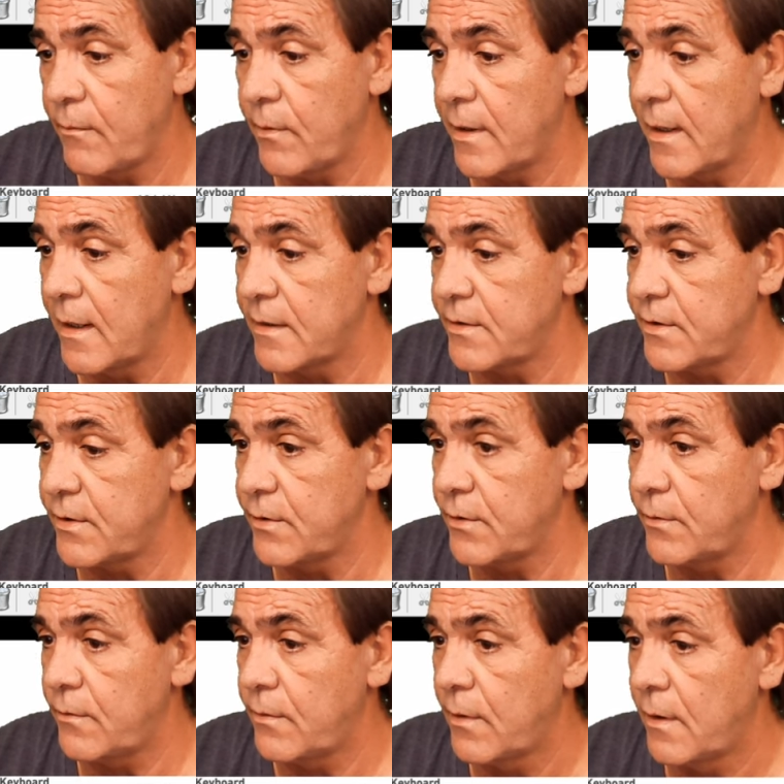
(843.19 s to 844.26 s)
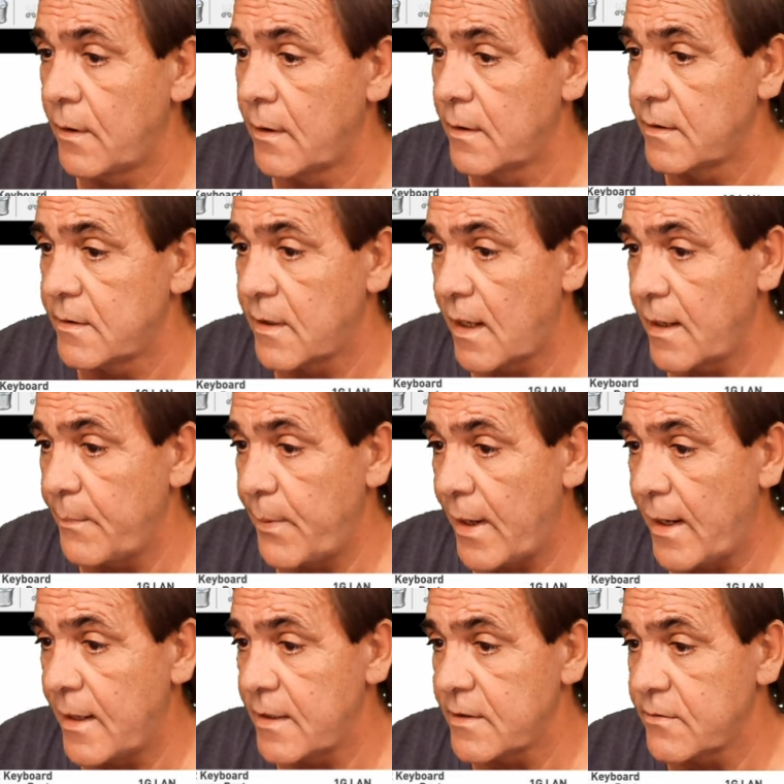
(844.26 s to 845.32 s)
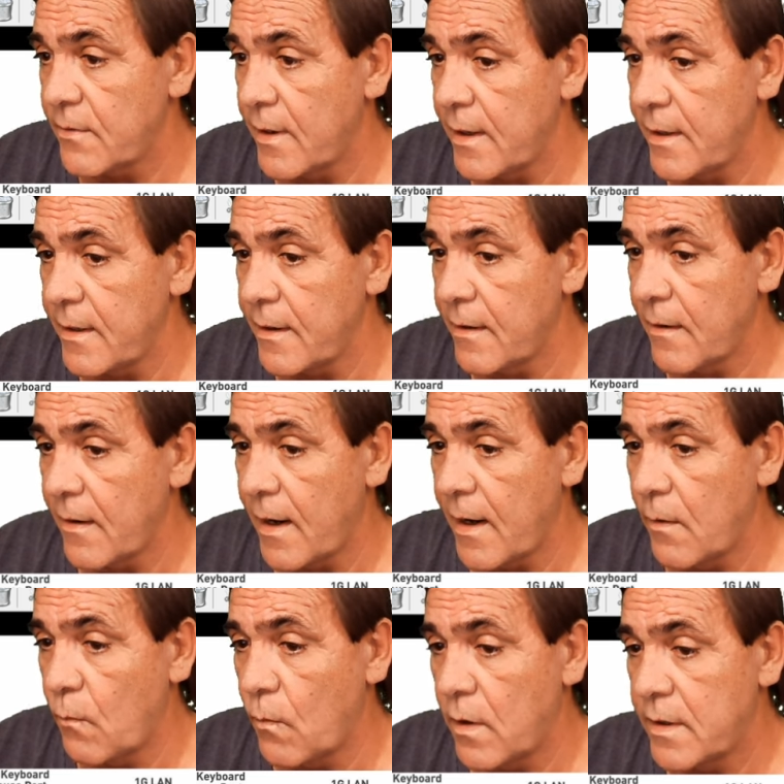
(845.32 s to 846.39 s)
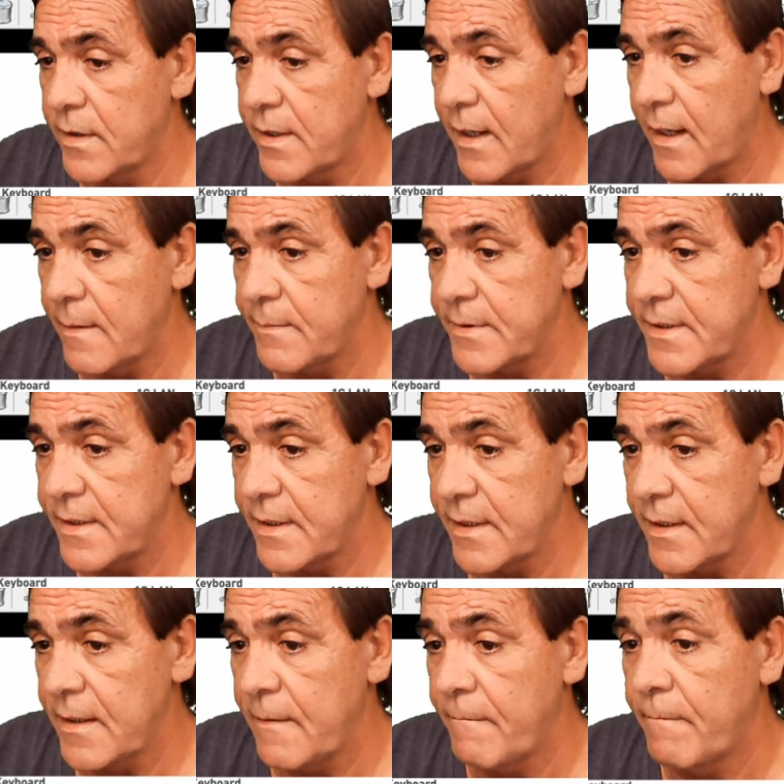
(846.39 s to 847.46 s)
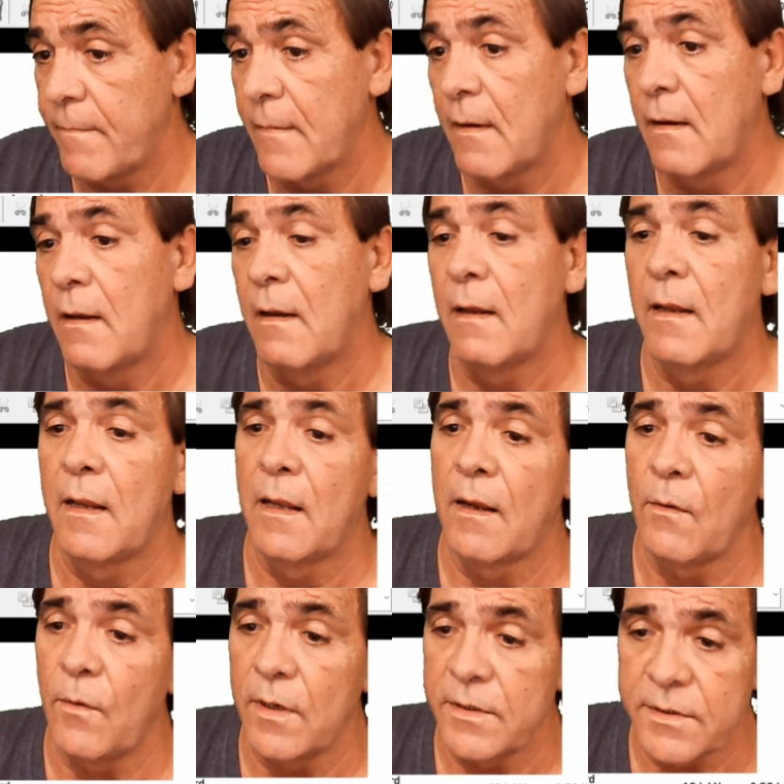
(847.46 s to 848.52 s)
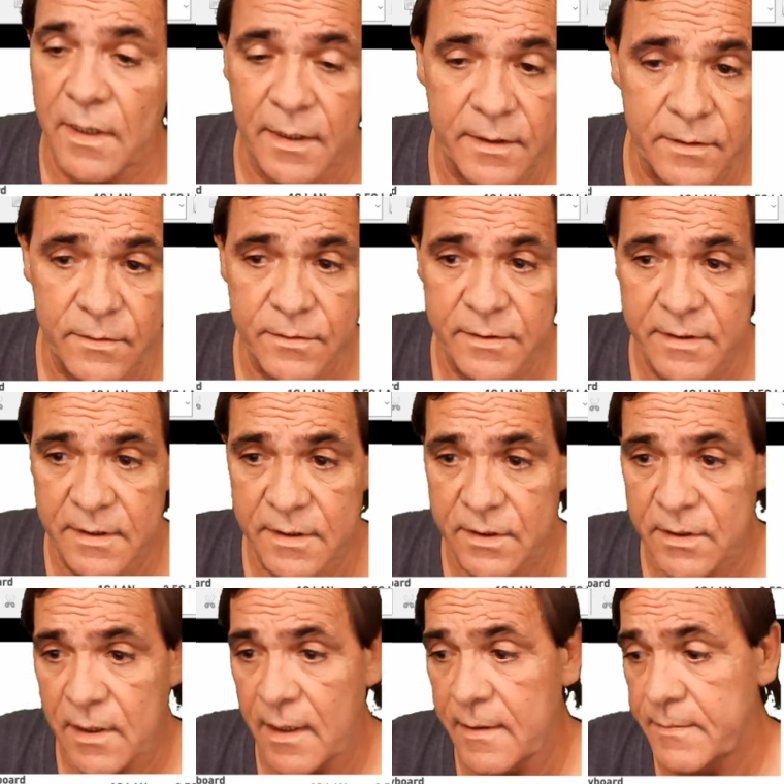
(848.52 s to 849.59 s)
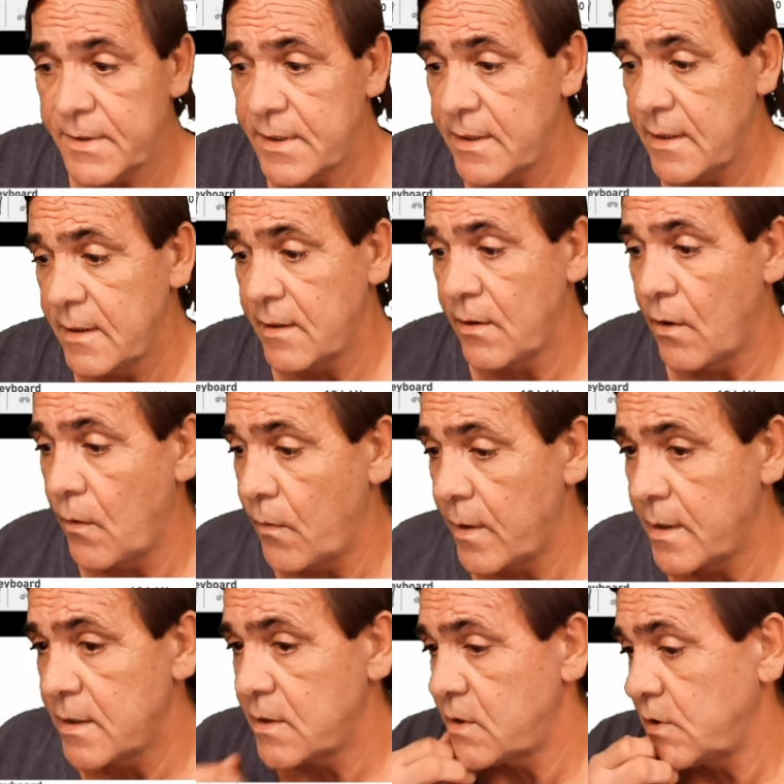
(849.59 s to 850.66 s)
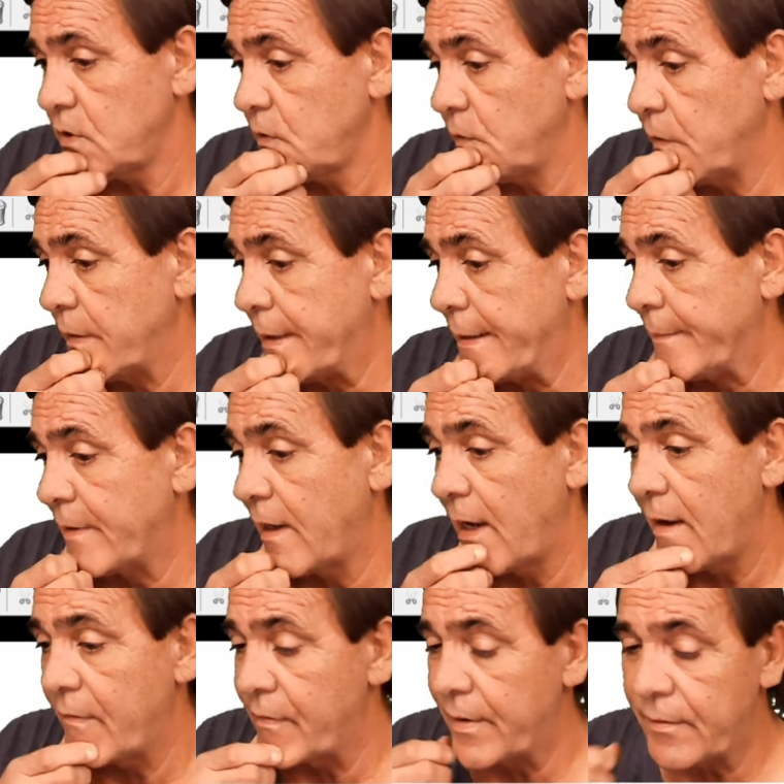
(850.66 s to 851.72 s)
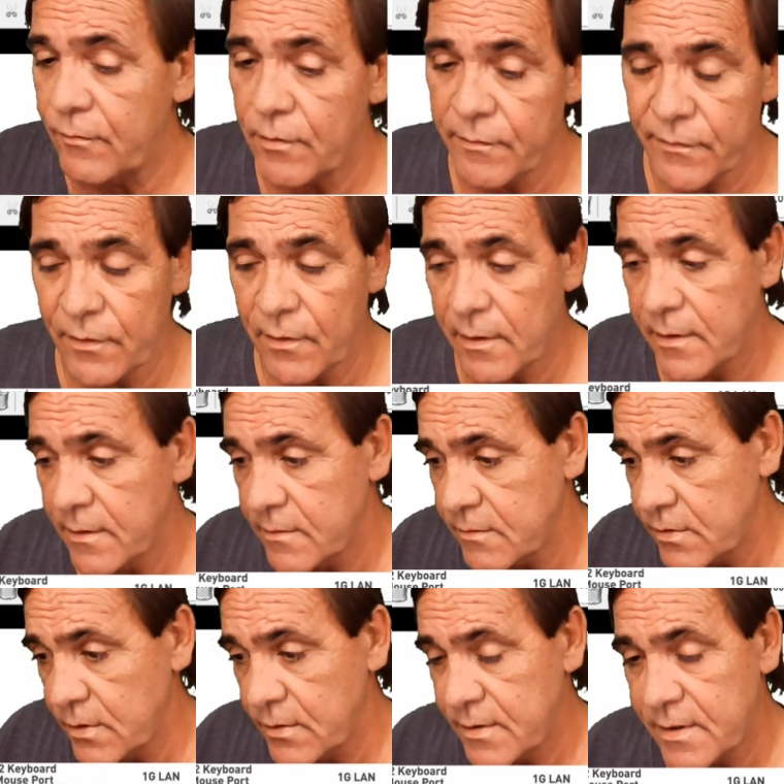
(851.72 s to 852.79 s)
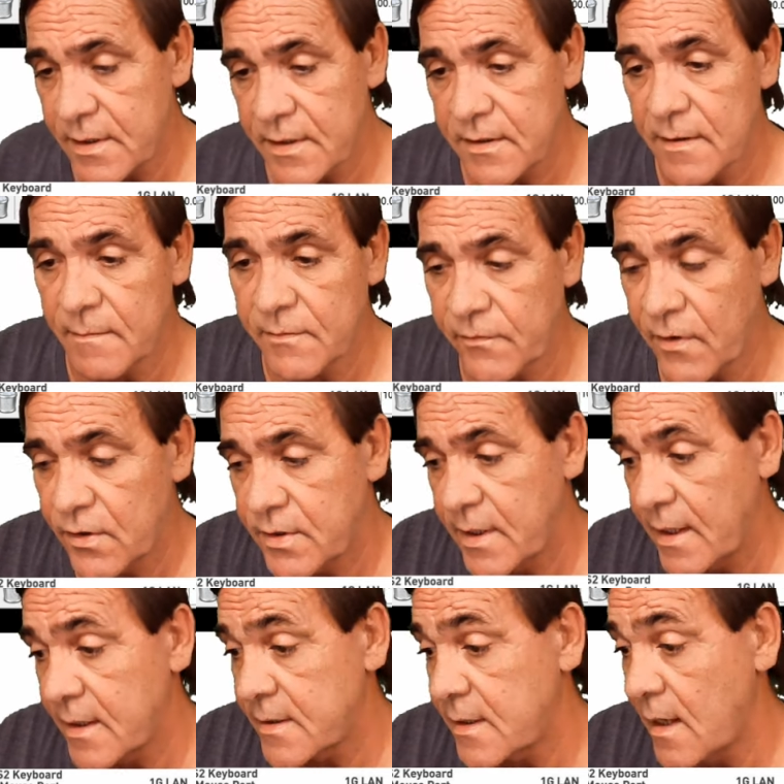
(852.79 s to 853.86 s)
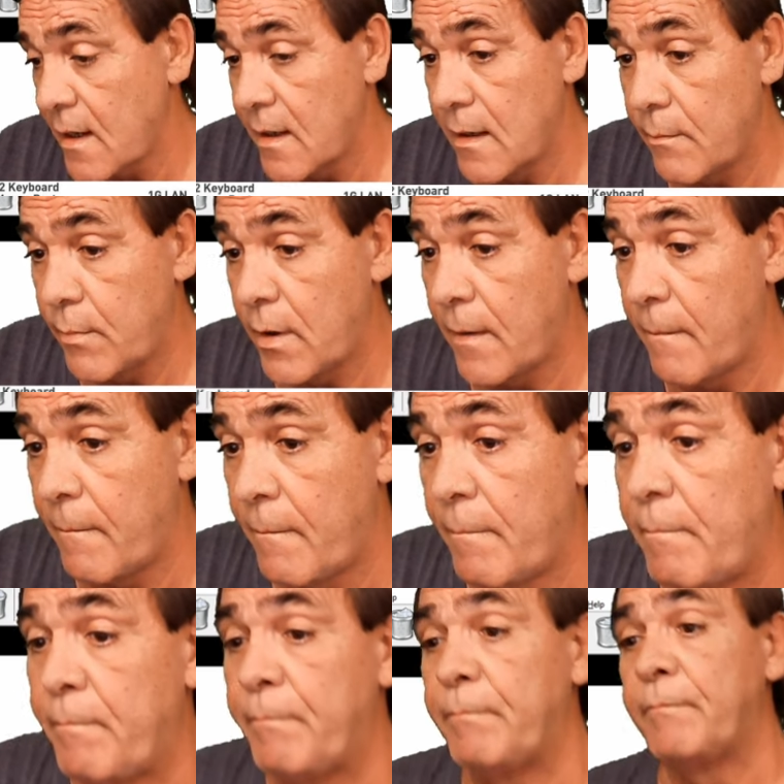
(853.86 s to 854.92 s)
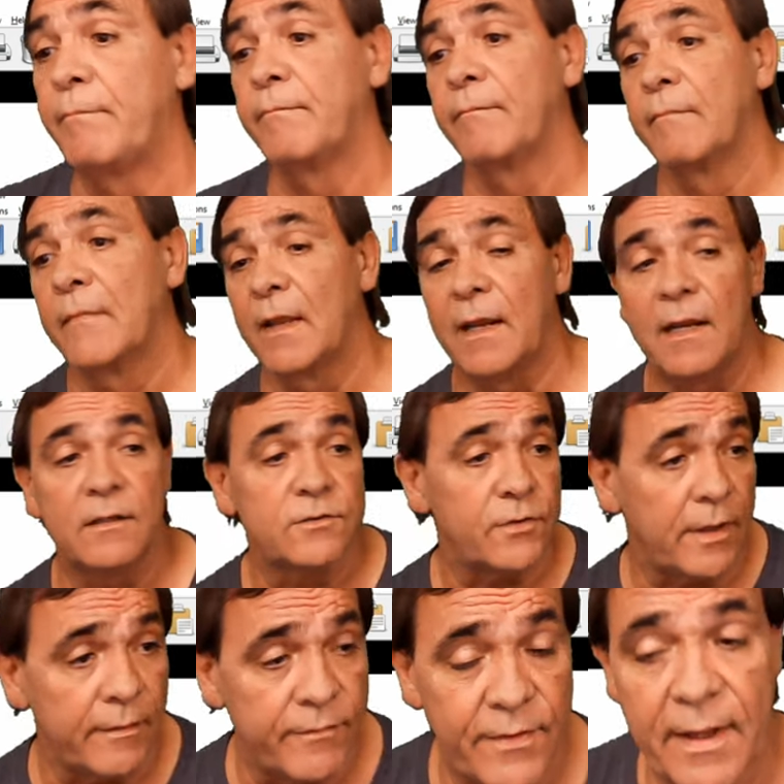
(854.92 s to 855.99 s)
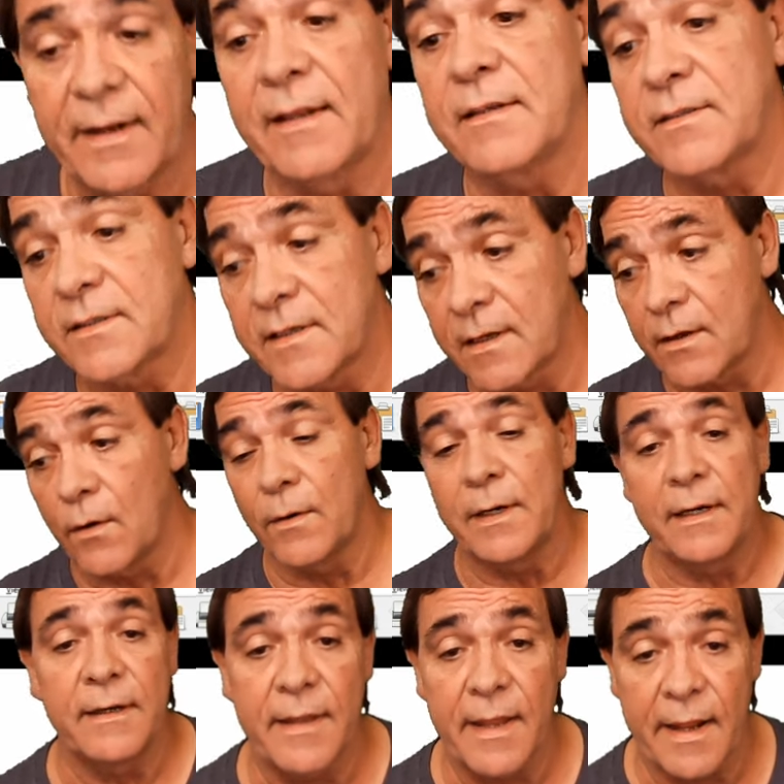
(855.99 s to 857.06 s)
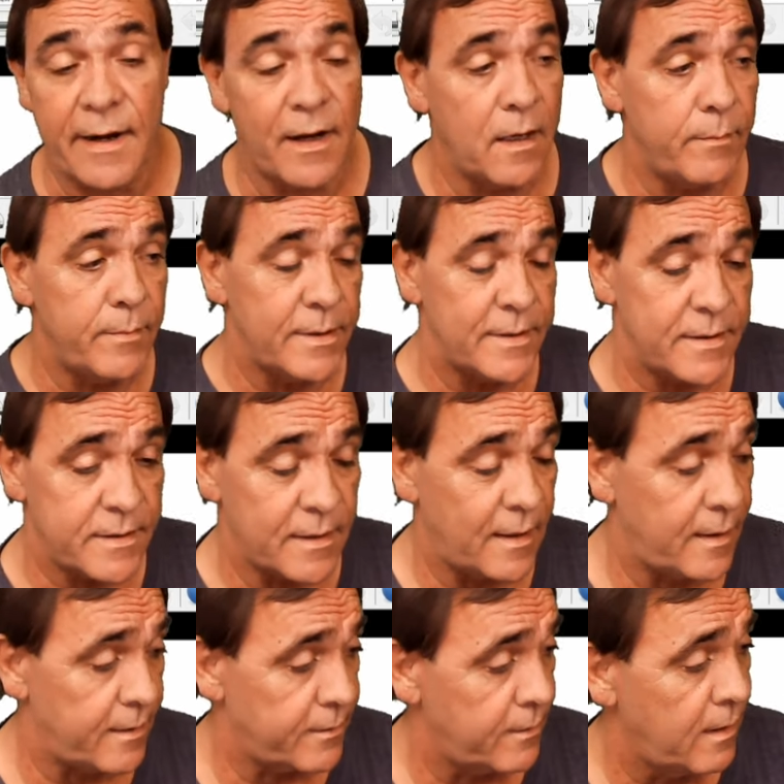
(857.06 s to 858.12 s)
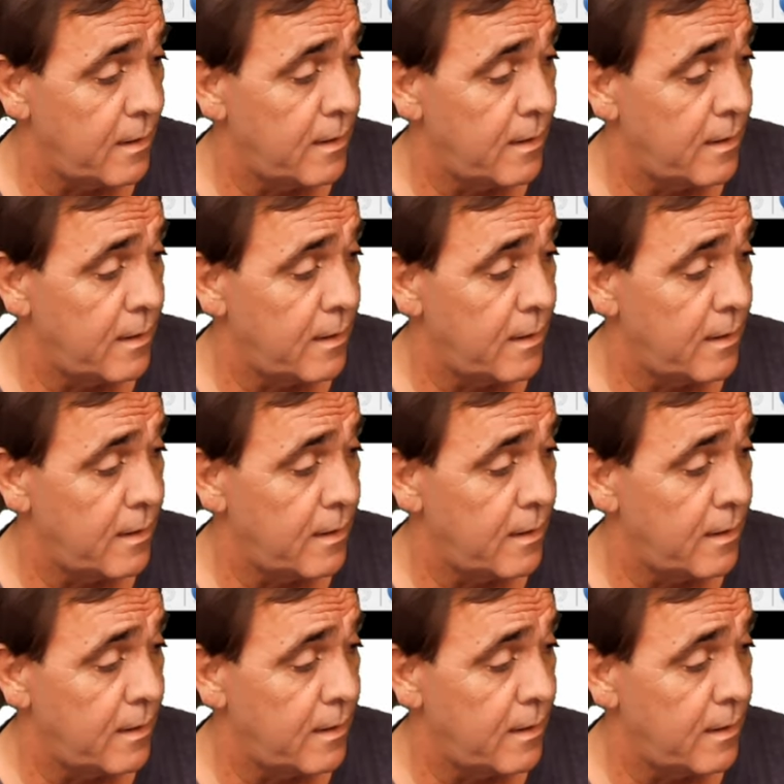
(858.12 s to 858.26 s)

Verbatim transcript: We got two type A's right here and one type C, which I use this type C to go into. I have a review on a Juice systems vertex hub, and so everything that's going into that hub is 3.2.